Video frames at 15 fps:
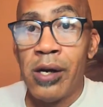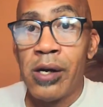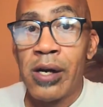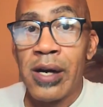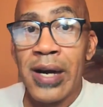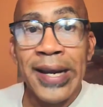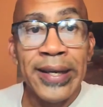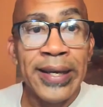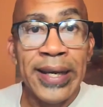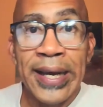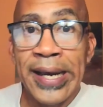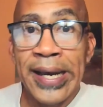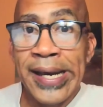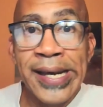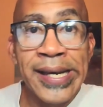All right,
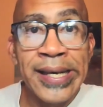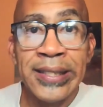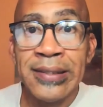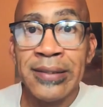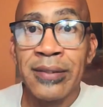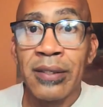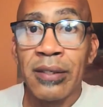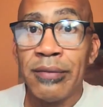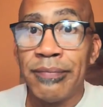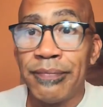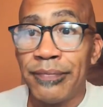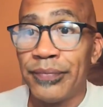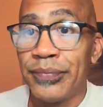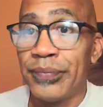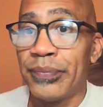guys,
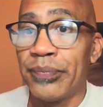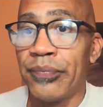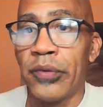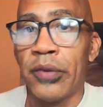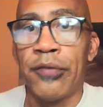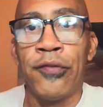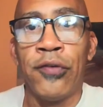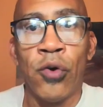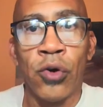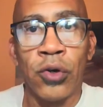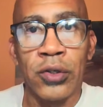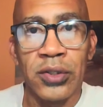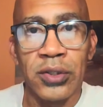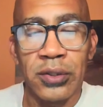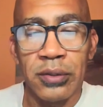
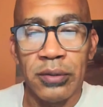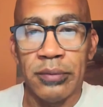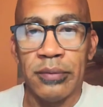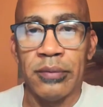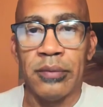folks,